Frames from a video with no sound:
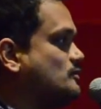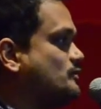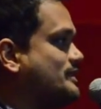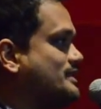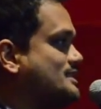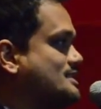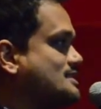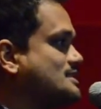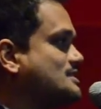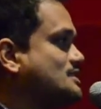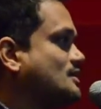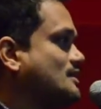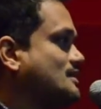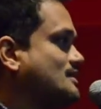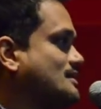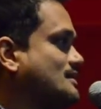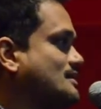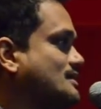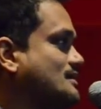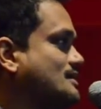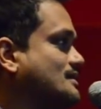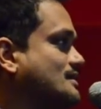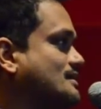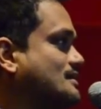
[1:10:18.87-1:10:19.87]
which is not
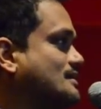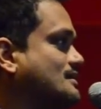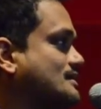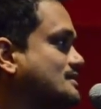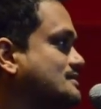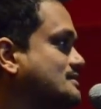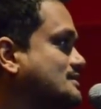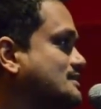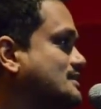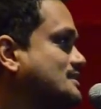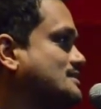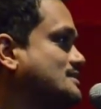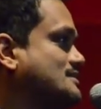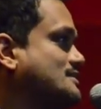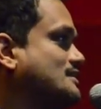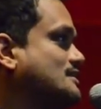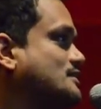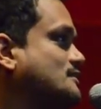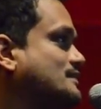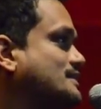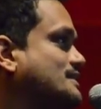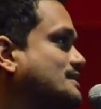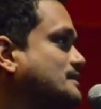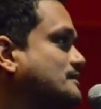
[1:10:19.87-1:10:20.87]

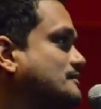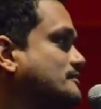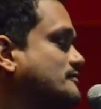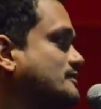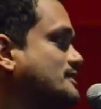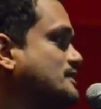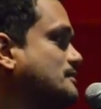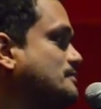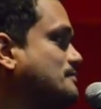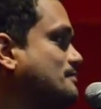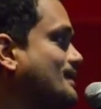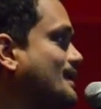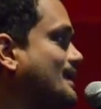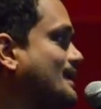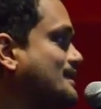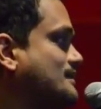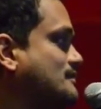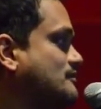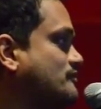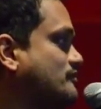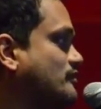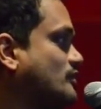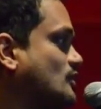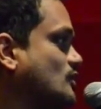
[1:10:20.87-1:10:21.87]
consistent with the
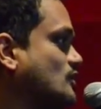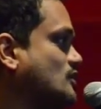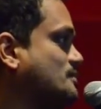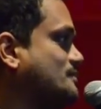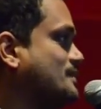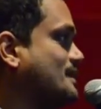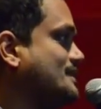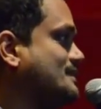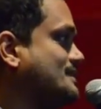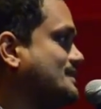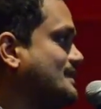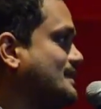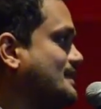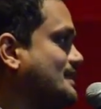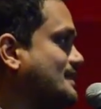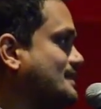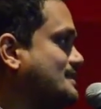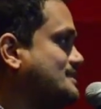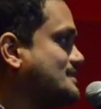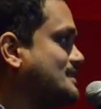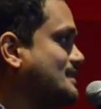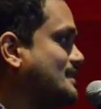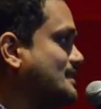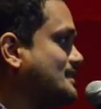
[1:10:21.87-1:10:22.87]
plans followed by the
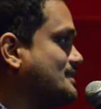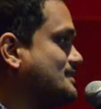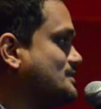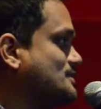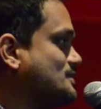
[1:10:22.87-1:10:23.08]
ASI.